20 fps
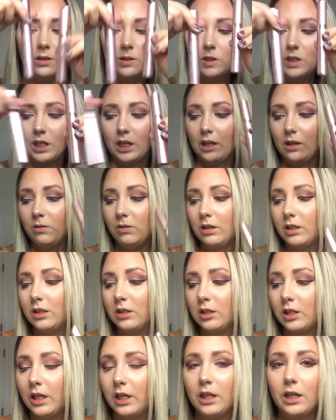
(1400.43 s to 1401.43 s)
So I kind of want to
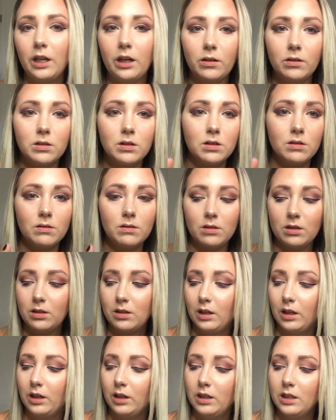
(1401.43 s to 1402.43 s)
try it out.
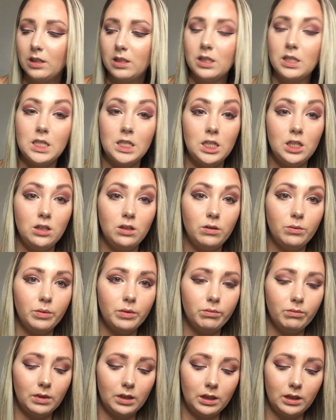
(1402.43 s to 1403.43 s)
I heard it's a dupe,
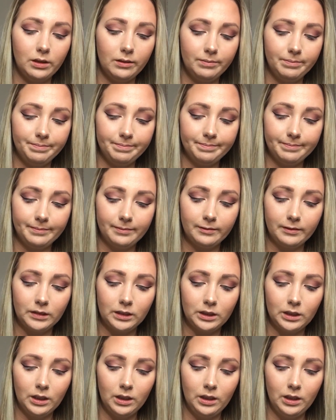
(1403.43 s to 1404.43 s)

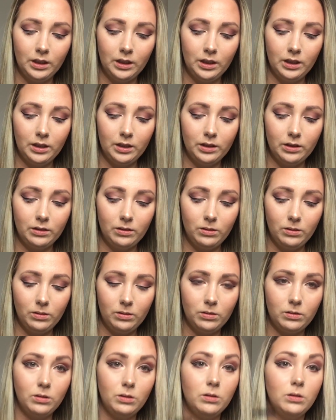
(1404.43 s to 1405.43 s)
but
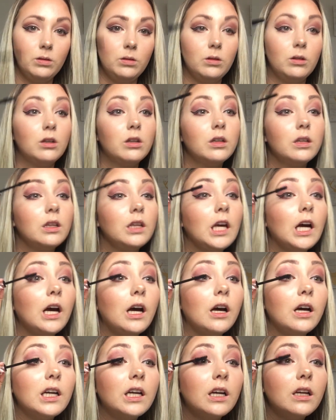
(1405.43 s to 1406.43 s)
ooh,
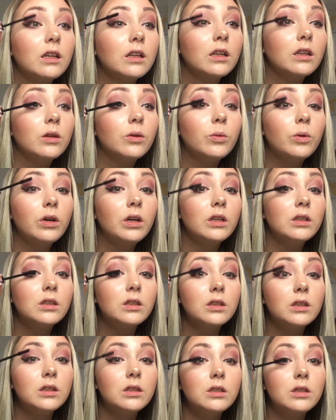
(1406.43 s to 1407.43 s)
yeah, I kind of like the wand
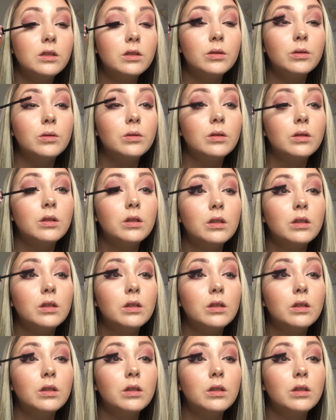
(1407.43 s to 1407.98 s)
on it too.